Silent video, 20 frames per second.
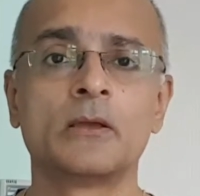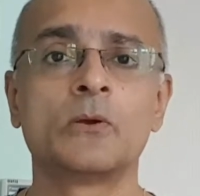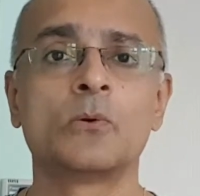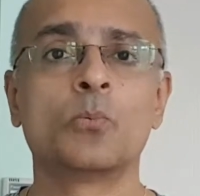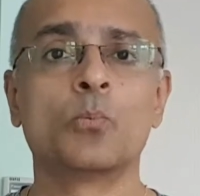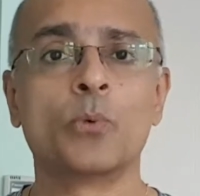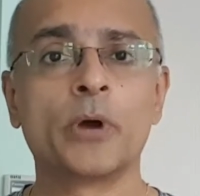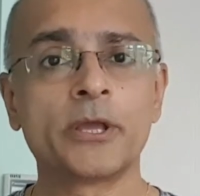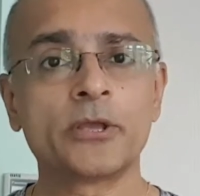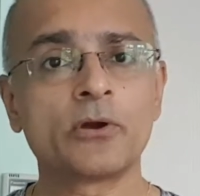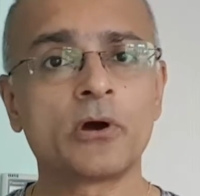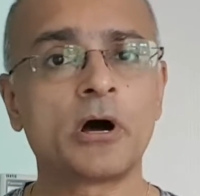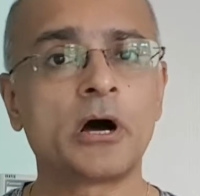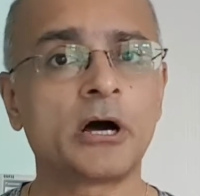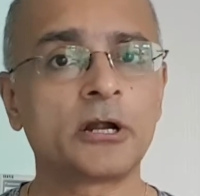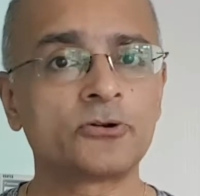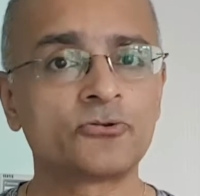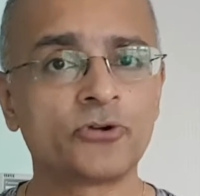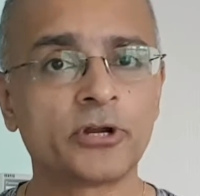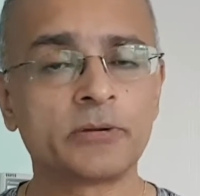Wear your
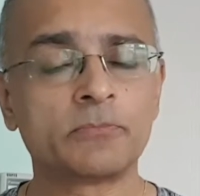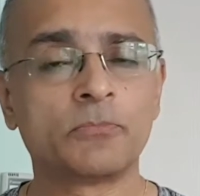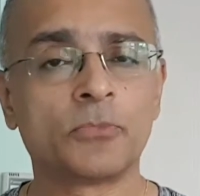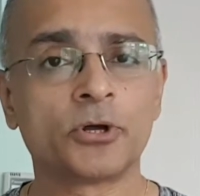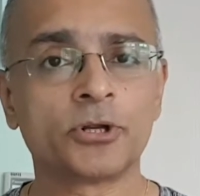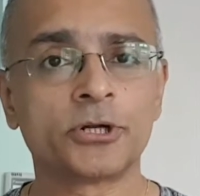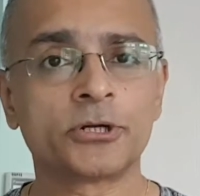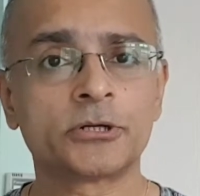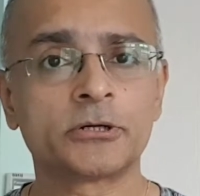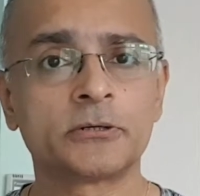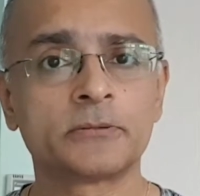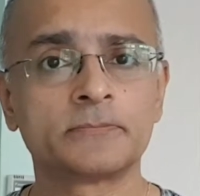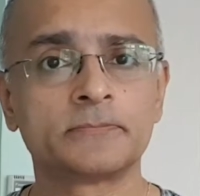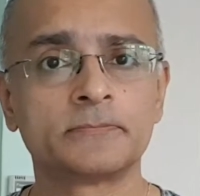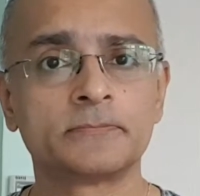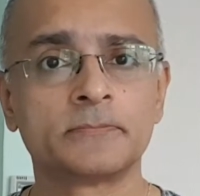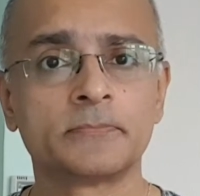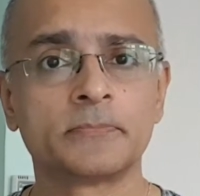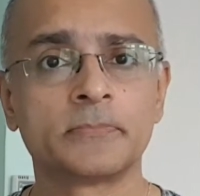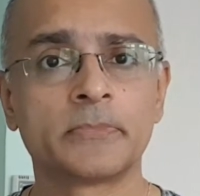heart rate monitor
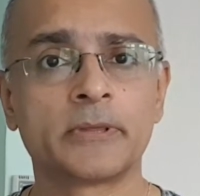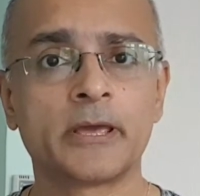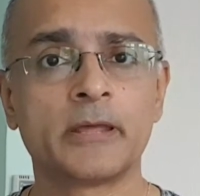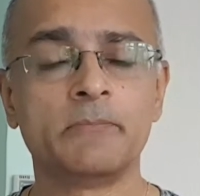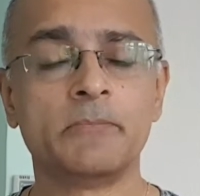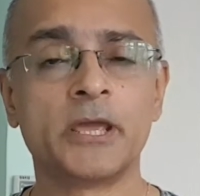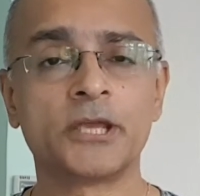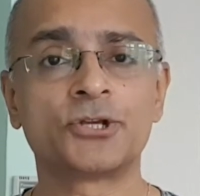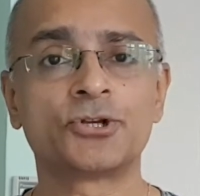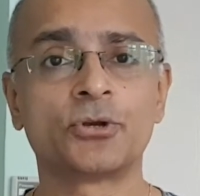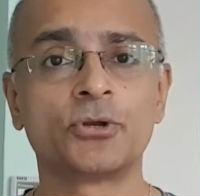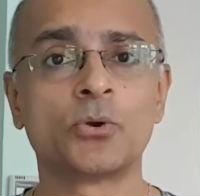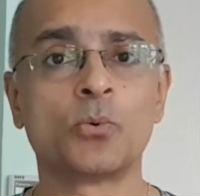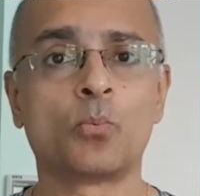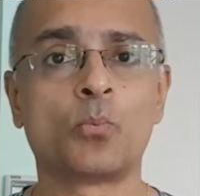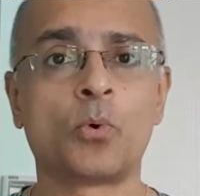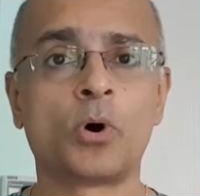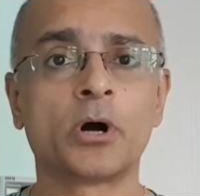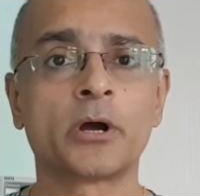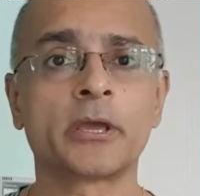and make sure you're
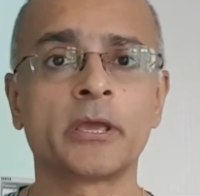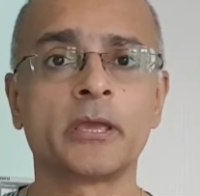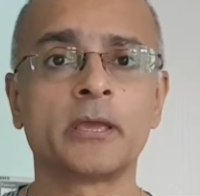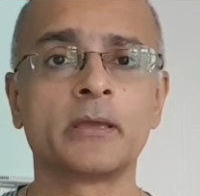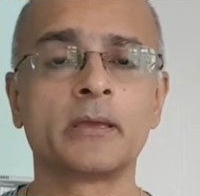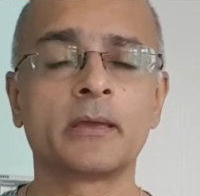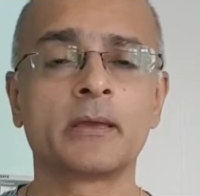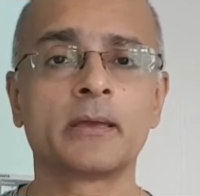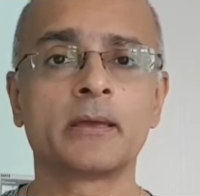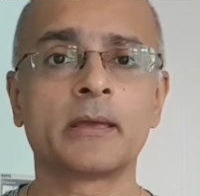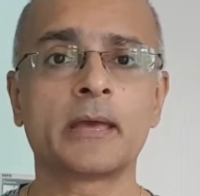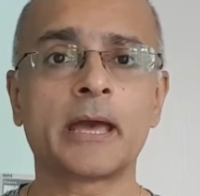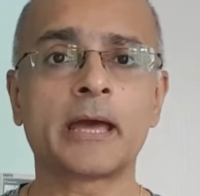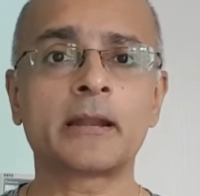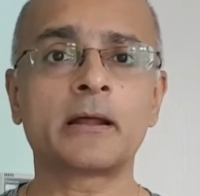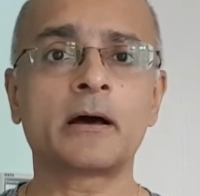walking at a